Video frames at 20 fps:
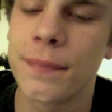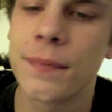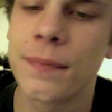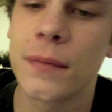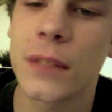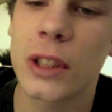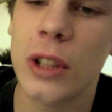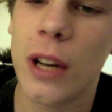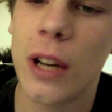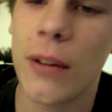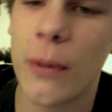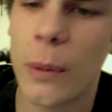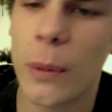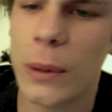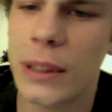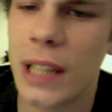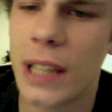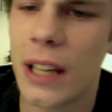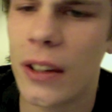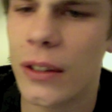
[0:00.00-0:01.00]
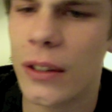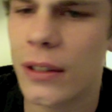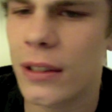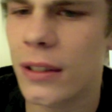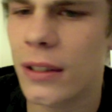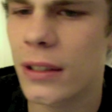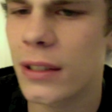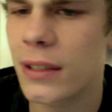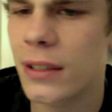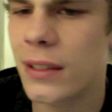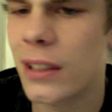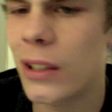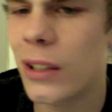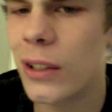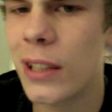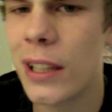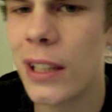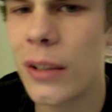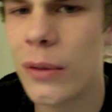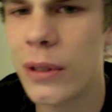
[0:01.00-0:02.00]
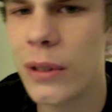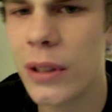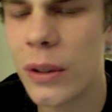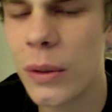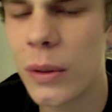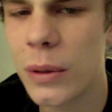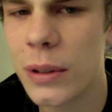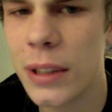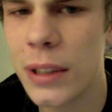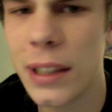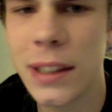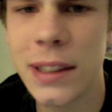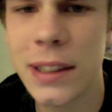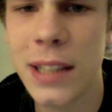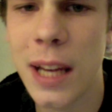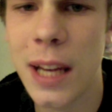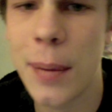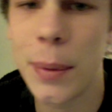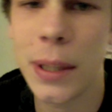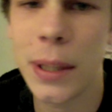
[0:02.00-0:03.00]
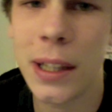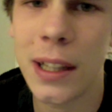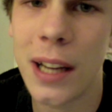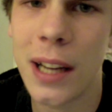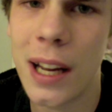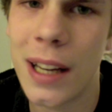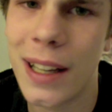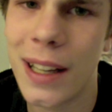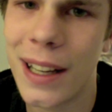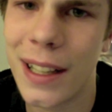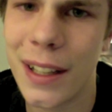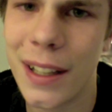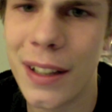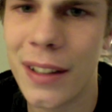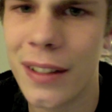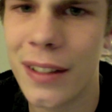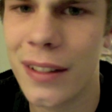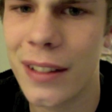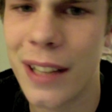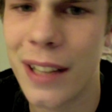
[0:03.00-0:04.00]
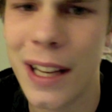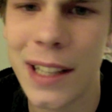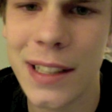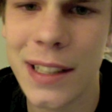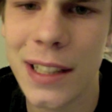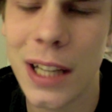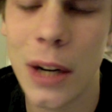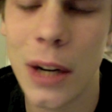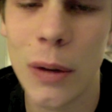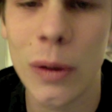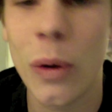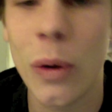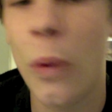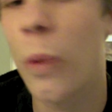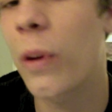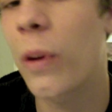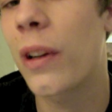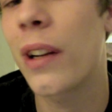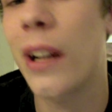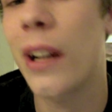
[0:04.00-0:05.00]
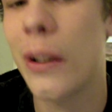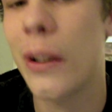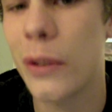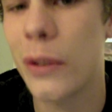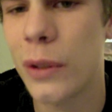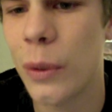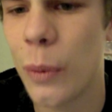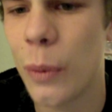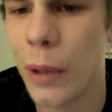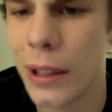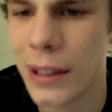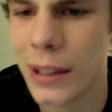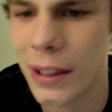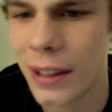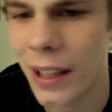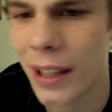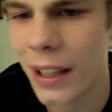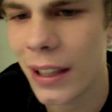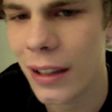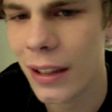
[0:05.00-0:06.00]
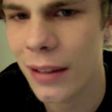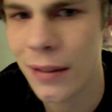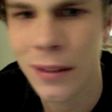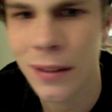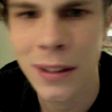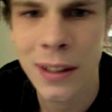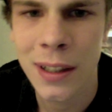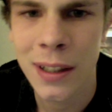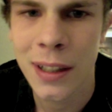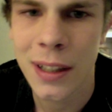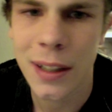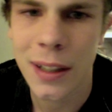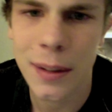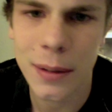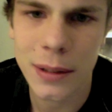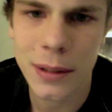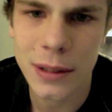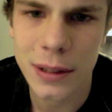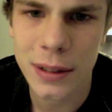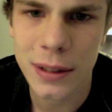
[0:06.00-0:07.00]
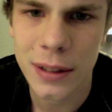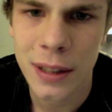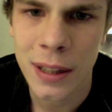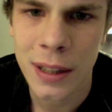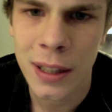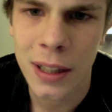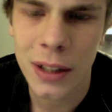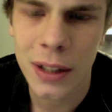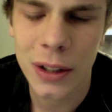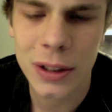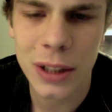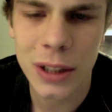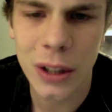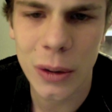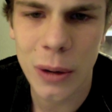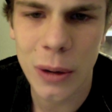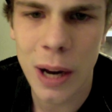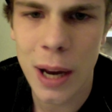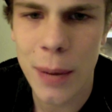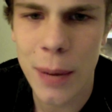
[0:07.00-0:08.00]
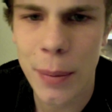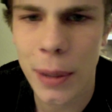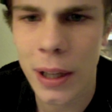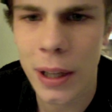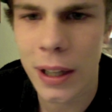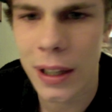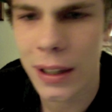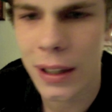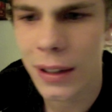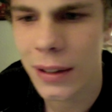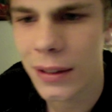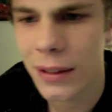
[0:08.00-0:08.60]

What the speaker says: Strikeforce Challengers 13 results. They just happened tonight. I didn't catch it. I recorded it. I was going to watch it later. And it looks alright, but